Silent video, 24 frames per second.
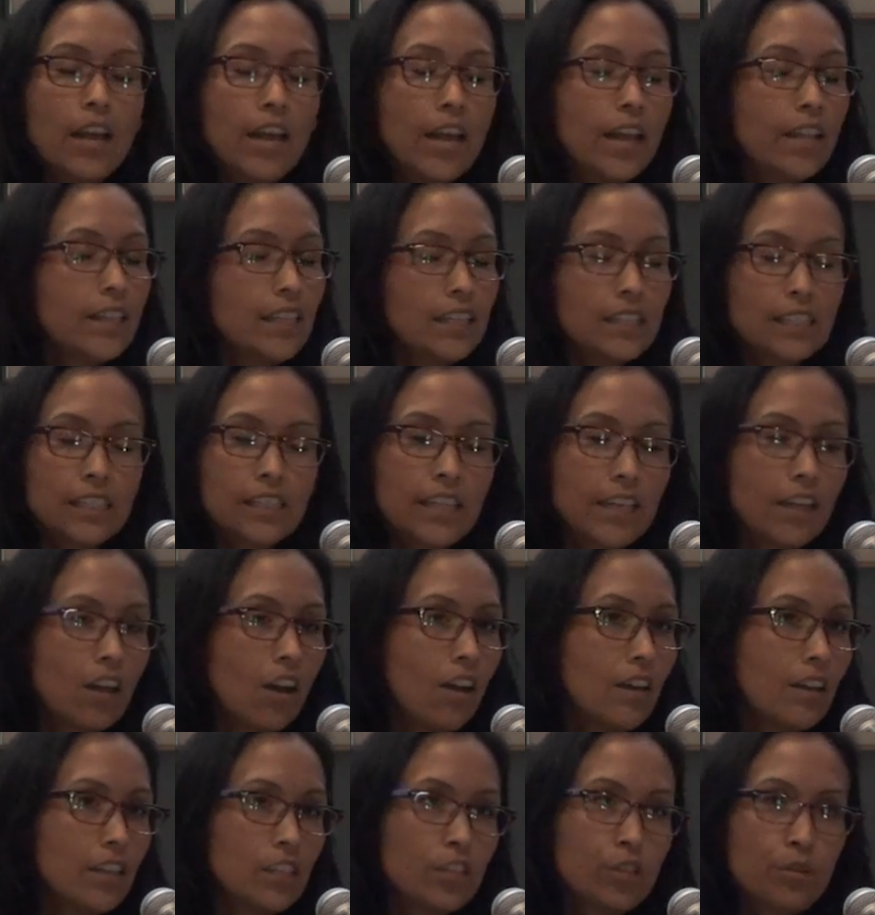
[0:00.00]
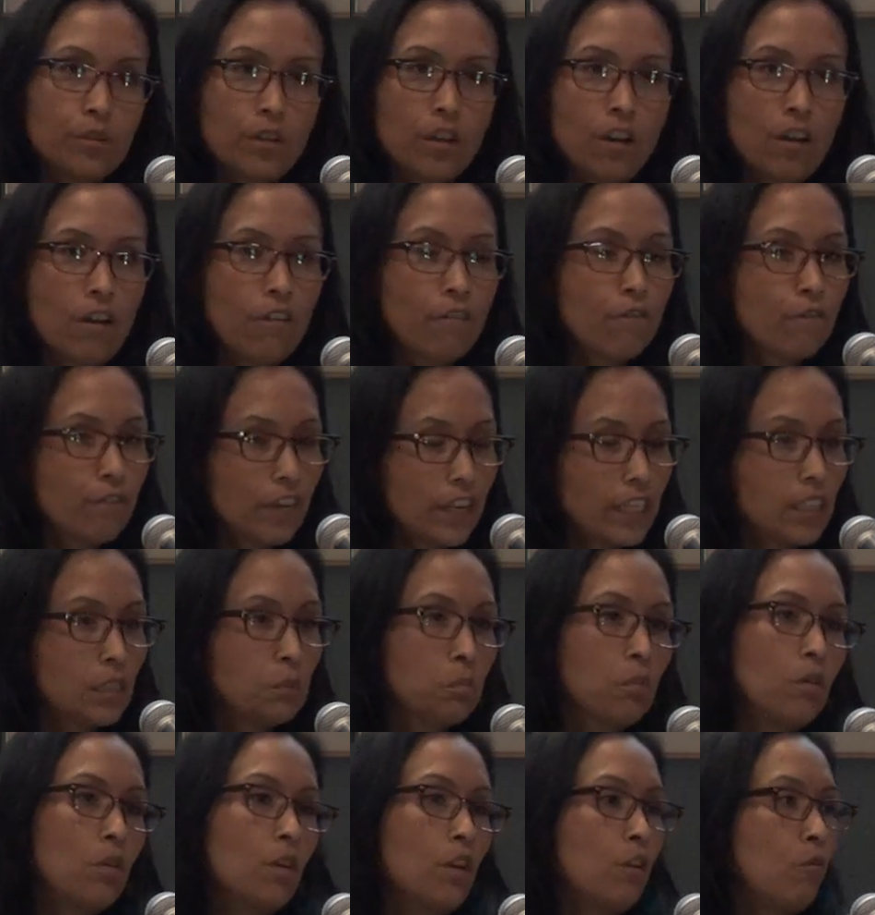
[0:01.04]
And they said they got into it, got on
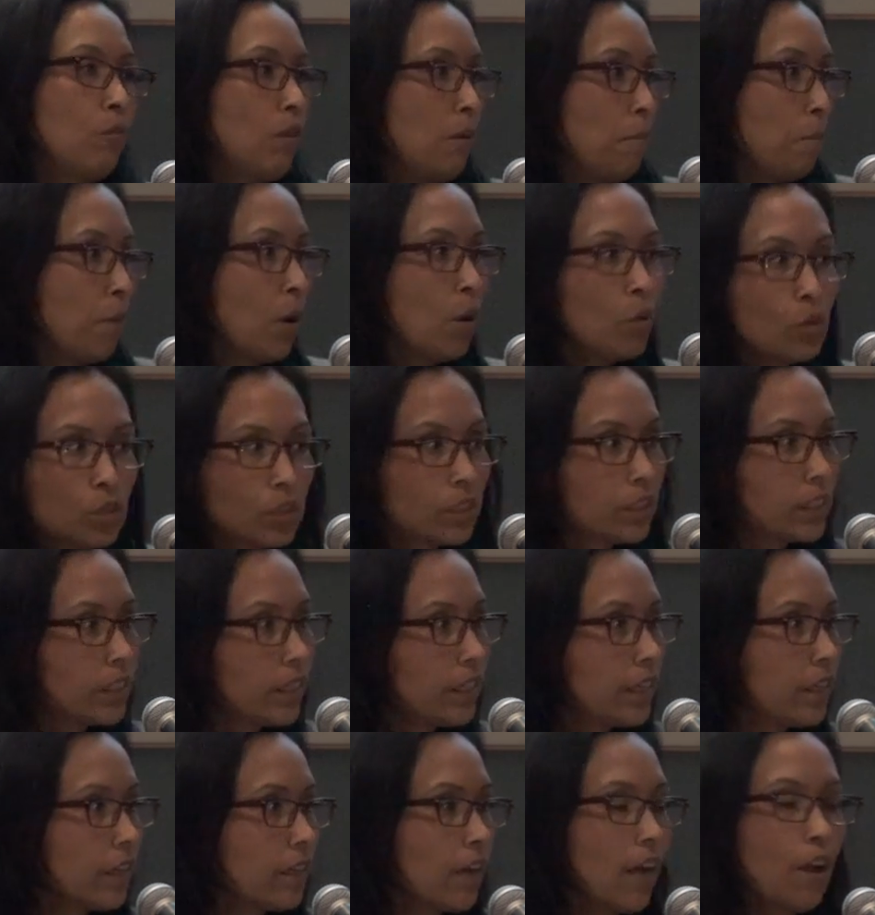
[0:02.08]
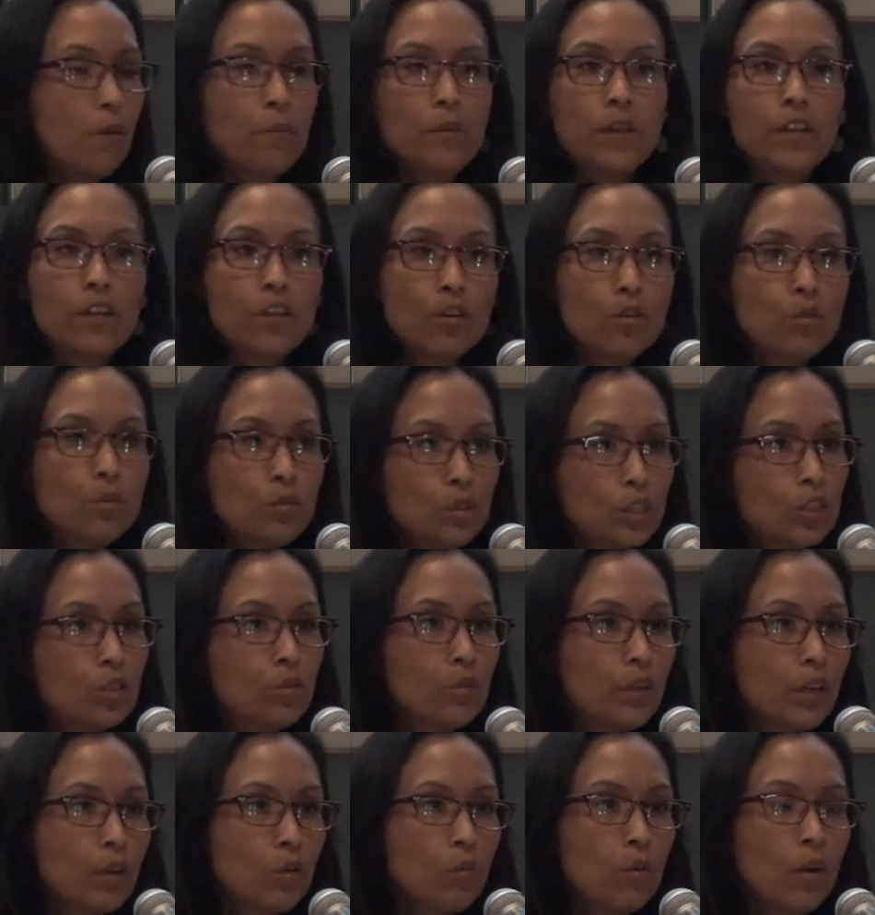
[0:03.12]
Facebook, and were posting who was
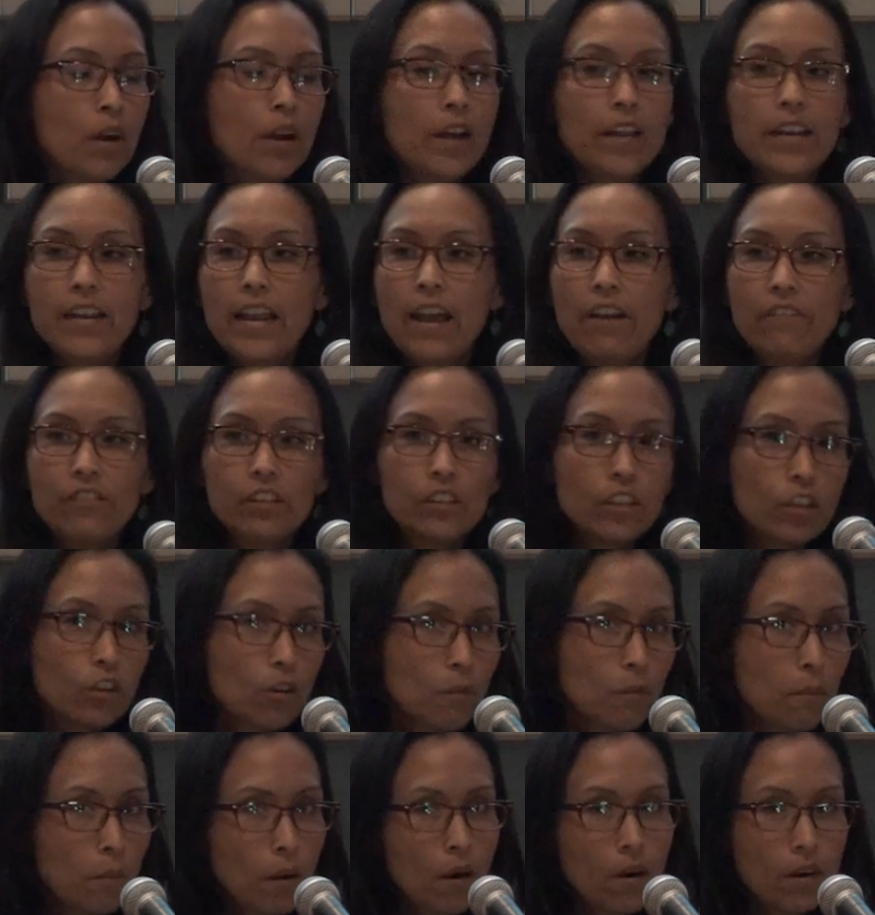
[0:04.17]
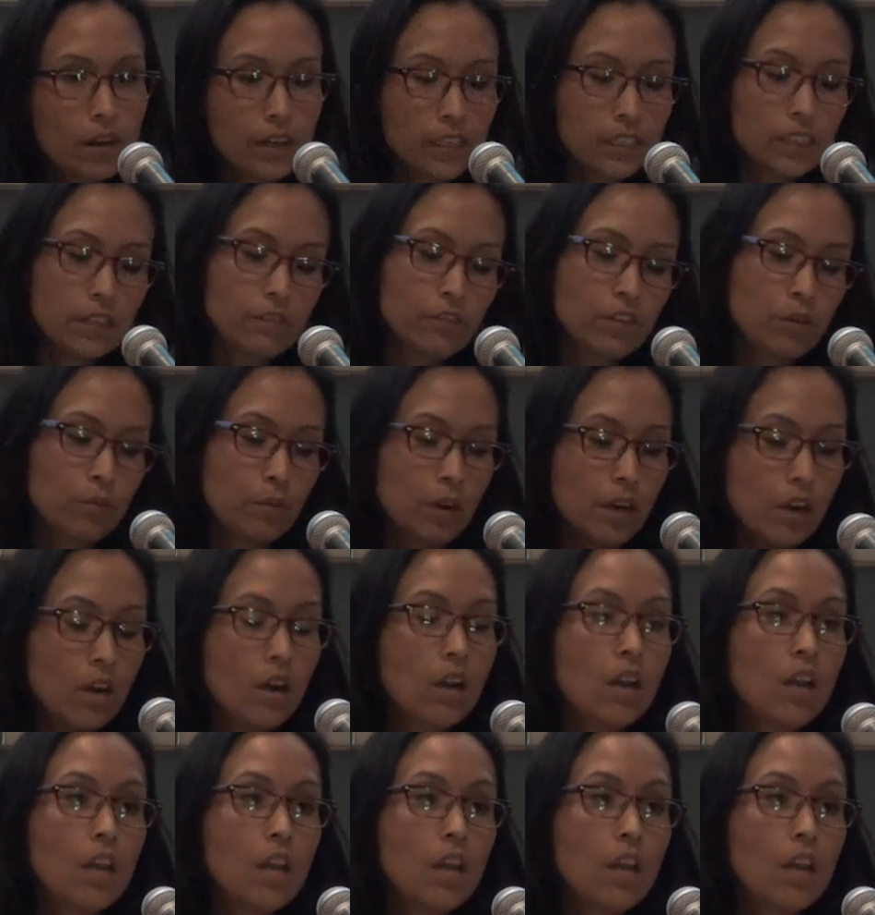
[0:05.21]
doing what, and having little parties everywhere.